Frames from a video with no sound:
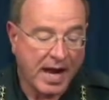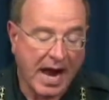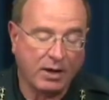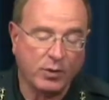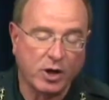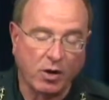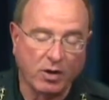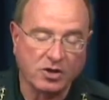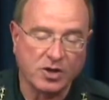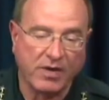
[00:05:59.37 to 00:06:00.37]
And
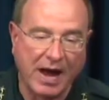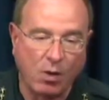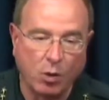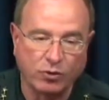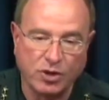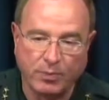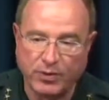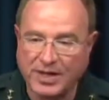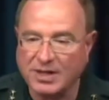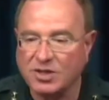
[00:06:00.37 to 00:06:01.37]
regardless of how old she
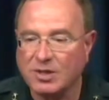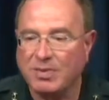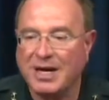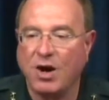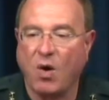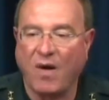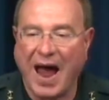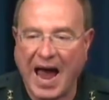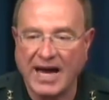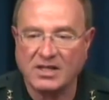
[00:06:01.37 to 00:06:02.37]
pretends to be or
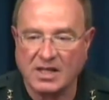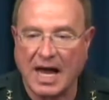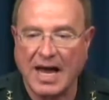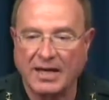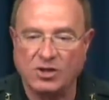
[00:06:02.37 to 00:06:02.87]
acts like,